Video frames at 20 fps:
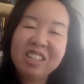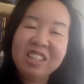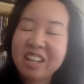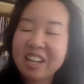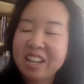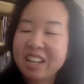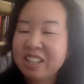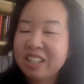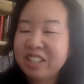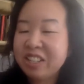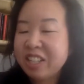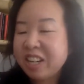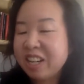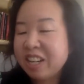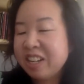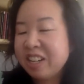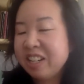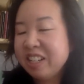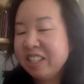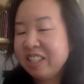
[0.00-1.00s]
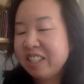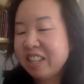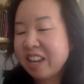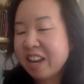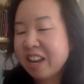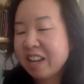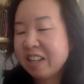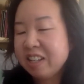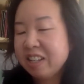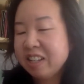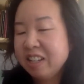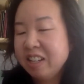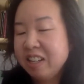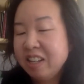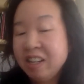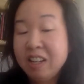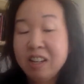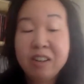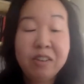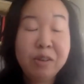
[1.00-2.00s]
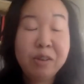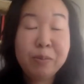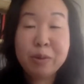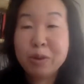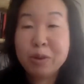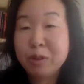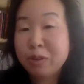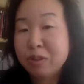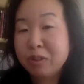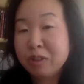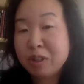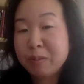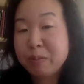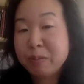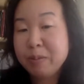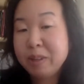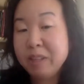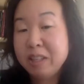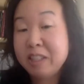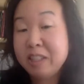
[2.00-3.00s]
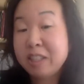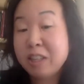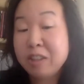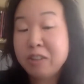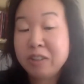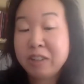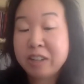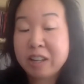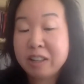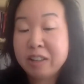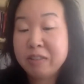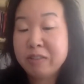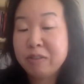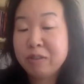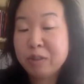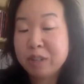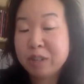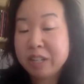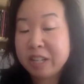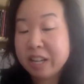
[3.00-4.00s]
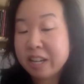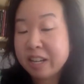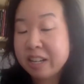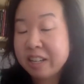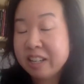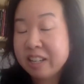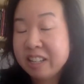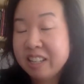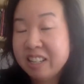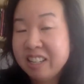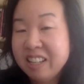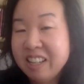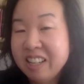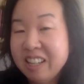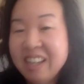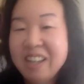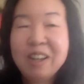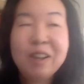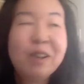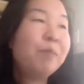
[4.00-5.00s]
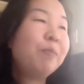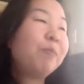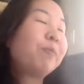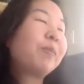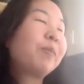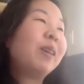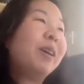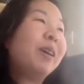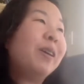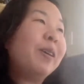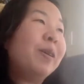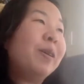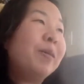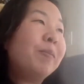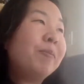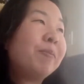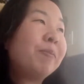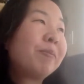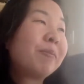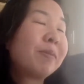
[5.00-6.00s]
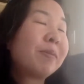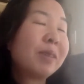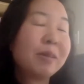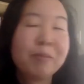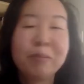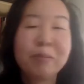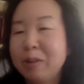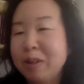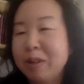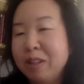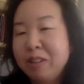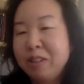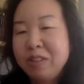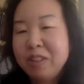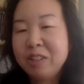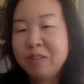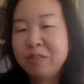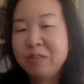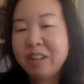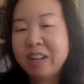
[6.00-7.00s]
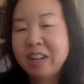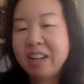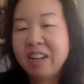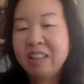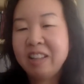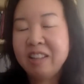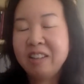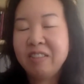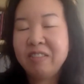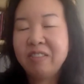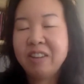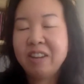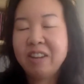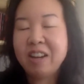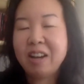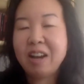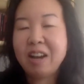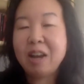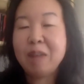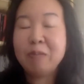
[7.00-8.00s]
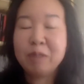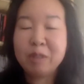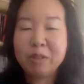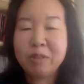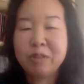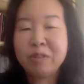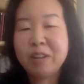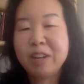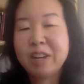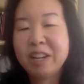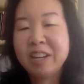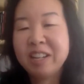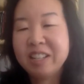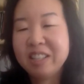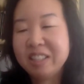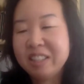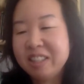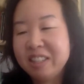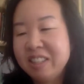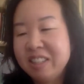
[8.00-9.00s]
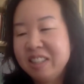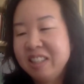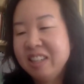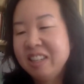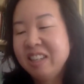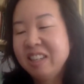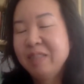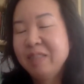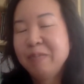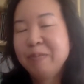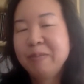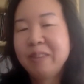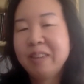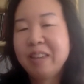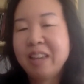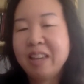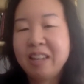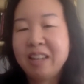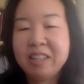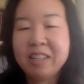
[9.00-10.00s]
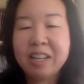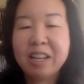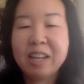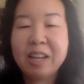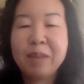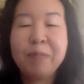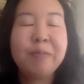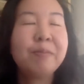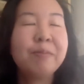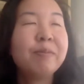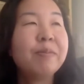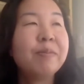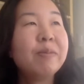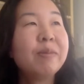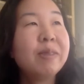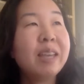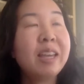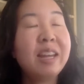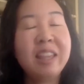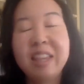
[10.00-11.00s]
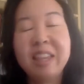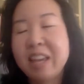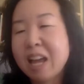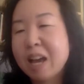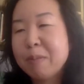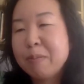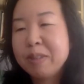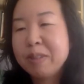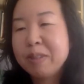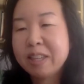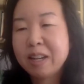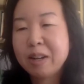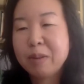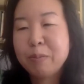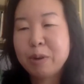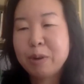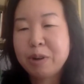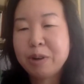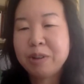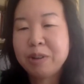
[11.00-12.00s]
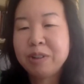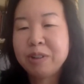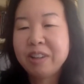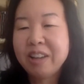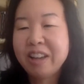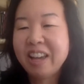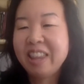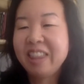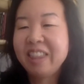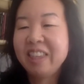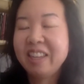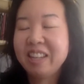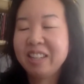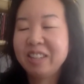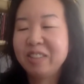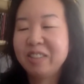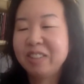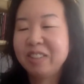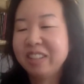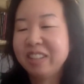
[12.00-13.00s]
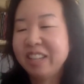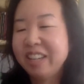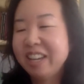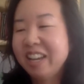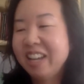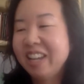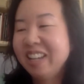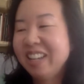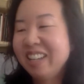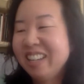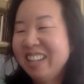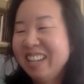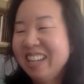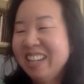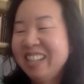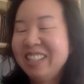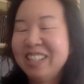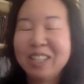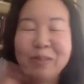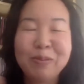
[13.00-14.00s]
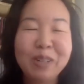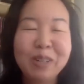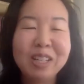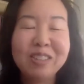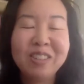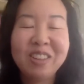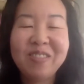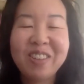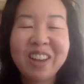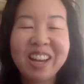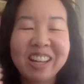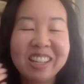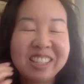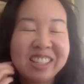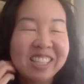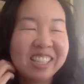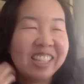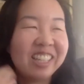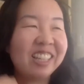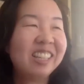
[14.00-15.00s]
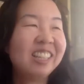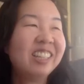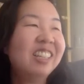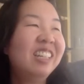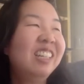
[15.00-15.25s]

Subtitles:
and I share is that we both grew up in Southern California, Part of the reason why I love I'm So Fine is anytime anything happens at a mall, I think is really just brings me back to